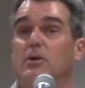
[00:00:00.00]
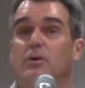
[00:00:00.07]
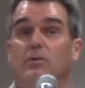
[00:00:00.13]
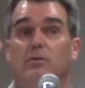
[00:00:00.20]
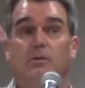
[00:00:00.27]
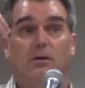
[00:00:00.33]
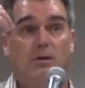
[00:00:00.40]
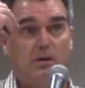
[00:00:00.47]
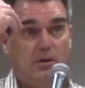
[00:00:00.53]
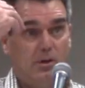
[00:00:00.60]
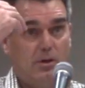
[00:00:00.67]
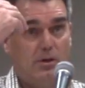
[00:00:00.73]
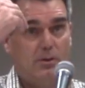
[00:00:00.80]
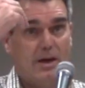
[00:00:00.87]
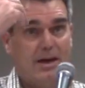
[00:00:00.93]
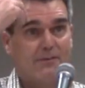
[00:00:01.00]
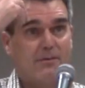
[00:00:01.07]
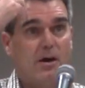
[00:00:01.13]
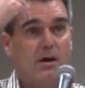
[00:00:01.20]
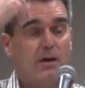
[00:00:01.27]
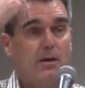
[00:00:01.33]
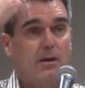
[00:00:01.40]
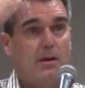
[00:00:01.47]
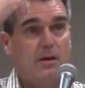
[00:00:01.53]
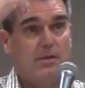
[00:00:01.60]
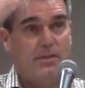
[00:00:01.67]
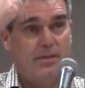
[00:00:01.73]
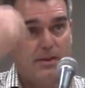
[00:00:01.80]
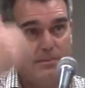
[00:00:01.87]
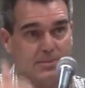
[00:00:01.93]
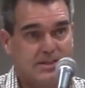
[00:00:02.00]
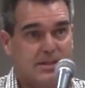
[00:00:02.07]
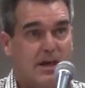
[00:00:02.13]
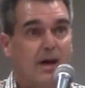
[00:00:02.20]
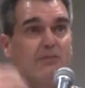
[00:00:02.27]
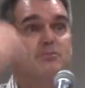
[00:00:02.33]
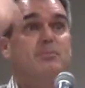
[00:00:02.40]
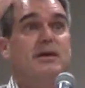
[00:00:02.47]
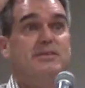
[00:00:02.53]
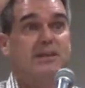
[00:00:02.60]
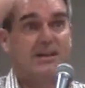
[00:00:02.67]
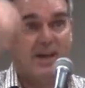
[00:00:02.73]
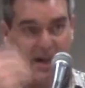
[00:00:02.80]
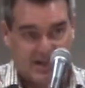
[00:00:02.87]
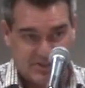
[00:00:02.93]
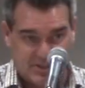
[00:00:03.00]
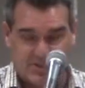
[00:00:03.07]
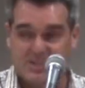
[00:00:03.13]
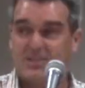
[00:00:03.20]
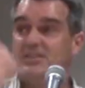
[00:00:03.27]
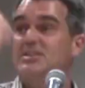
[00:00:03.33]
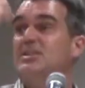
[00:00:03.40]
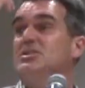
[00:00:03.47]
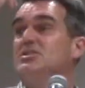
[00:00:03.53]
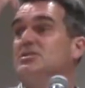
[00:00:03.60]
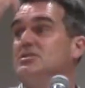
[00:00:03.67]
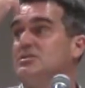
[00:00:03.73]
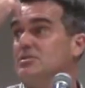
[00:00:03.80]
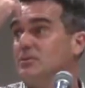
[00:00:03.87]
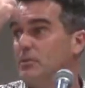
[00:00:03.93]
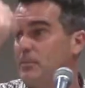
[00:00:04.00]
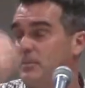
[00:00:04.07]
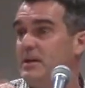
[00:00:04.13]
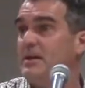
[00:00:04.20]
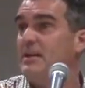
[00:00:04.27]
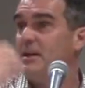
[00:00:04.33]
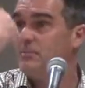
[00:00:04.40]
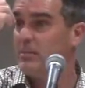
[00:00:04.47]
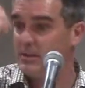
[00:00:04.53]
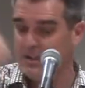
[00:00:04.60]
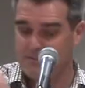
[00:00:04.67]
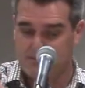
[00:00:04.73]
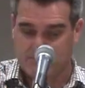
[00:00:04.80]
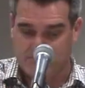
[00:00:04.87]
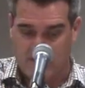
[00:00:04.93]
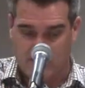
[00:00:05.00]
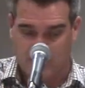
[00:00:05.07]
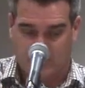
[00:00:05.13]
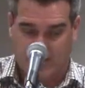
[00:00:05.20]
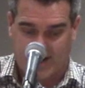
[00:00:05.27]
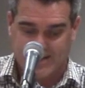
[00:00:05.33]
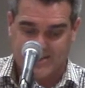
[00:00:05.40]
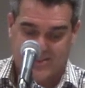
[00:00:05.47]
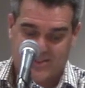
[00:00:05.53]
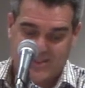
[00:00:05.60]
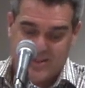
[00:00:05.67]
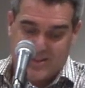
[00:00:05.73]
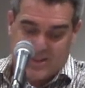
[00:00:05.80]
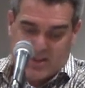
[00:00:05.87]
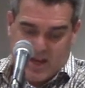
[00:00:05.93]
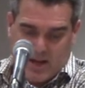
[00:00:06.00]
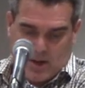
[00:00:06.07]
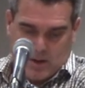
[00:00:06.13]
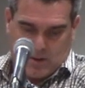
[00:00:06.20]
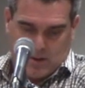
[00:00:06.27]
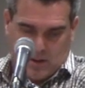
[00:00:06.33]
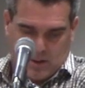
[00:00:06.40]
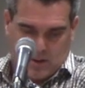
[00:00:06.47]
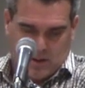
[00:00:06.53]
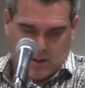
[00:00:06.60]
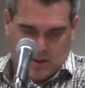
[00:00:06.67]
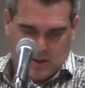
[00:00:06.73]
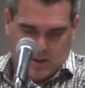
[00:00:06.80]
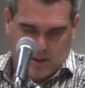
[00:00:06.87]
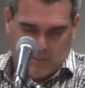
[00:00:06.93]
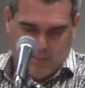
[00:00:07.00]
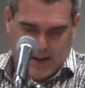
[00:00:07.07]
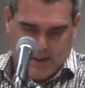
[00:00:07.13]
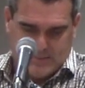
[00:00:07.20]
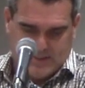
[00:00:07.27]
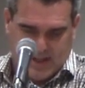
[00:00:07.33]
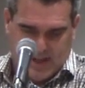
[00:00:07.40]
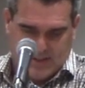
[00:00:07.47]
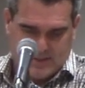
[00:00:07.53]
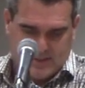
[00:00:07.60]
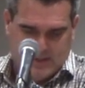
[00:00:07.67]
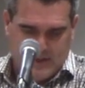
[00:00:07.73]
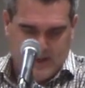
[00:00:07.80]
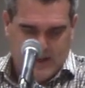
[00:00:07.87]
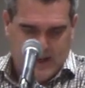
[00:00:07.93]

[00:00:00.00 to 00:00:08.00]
Who have themselves made the conscious decision to repent and believe and follow Christ, then they are baptized.